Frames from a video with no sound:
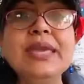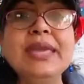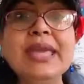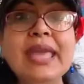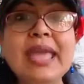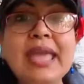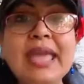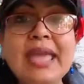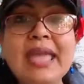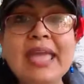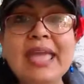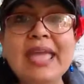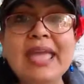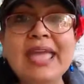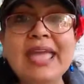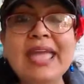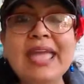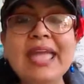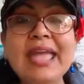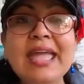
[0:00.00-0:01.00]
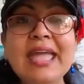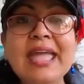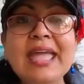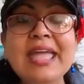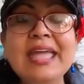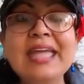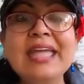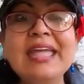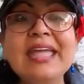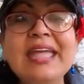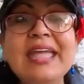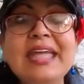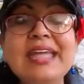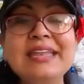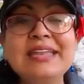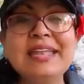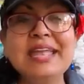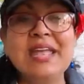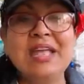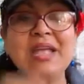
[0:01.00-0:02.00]
can.
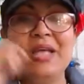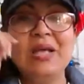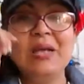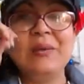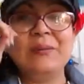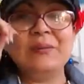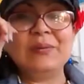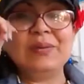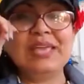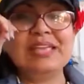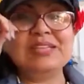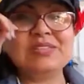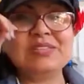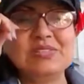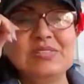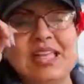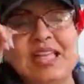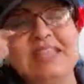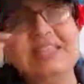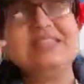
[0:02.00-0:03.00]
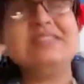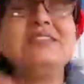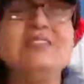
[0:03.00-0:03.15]
Okay, so that